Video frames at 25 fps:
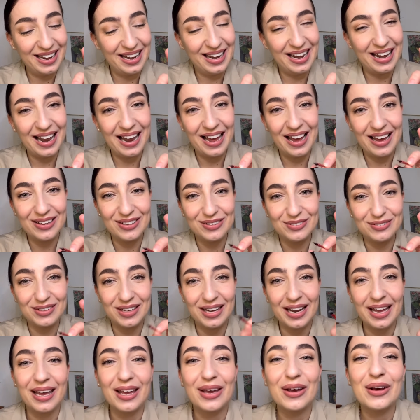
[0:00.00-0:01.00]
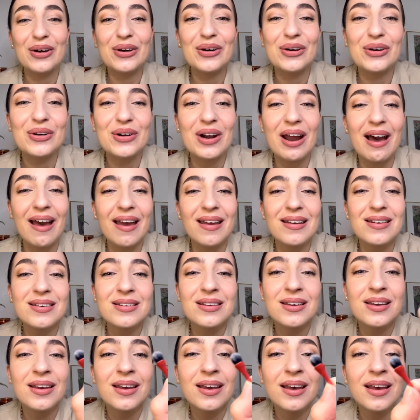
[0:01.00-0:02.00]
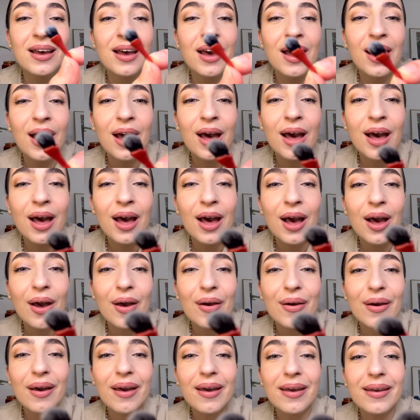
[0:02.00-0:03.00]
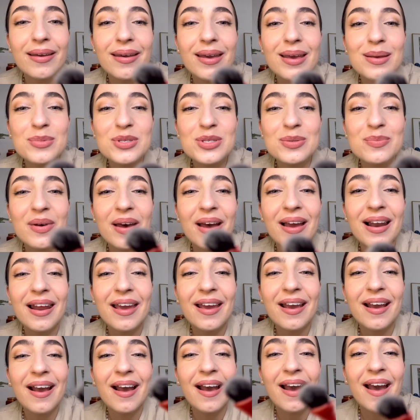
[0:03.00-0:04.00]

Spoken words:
Lovely. All right. Okay, keep smiling.